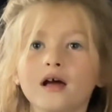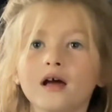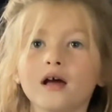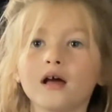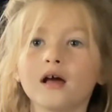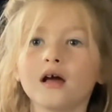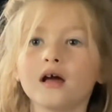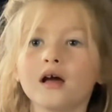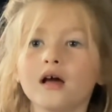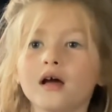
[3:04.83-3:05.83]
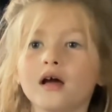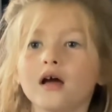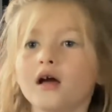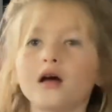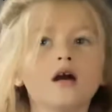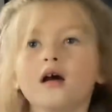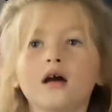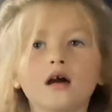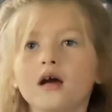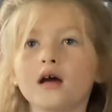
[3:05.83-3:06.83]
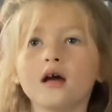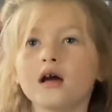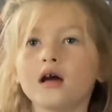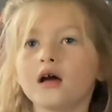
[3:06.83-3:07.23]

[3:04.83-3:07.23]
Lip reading: No one is speaking in this clip.